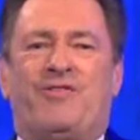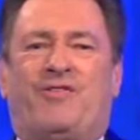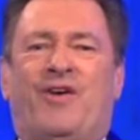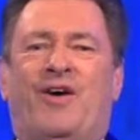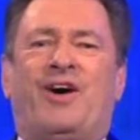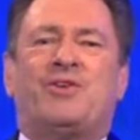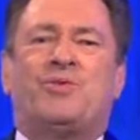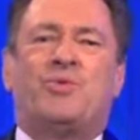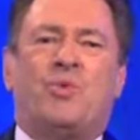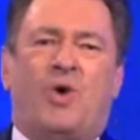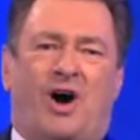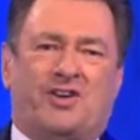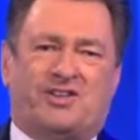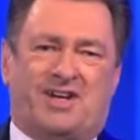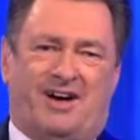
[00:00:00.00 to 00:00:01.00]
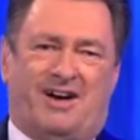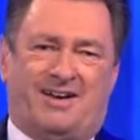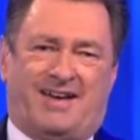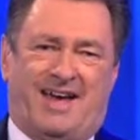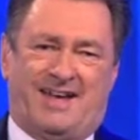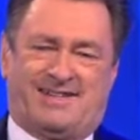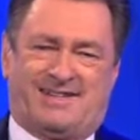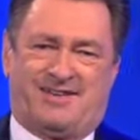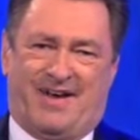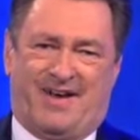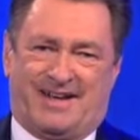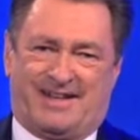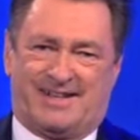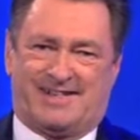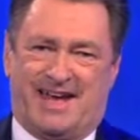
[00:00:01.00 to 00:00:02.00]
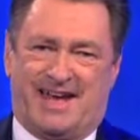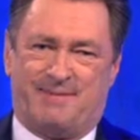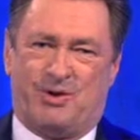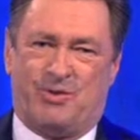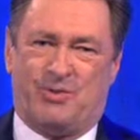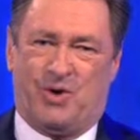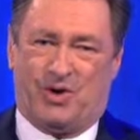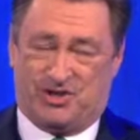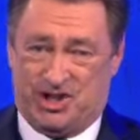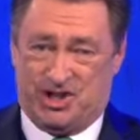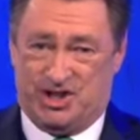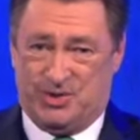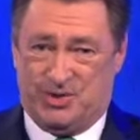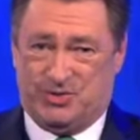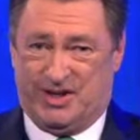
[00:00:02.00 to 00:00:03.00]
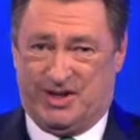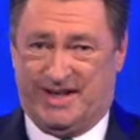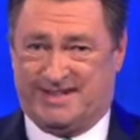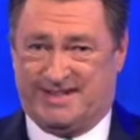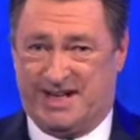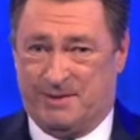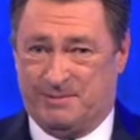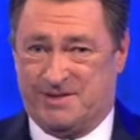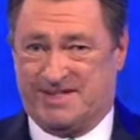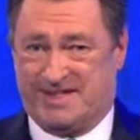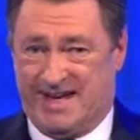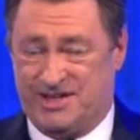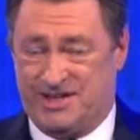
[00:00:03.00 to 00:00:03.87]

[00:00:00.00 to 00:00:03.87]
We've heard what our guests have had to say, but what do you think at home?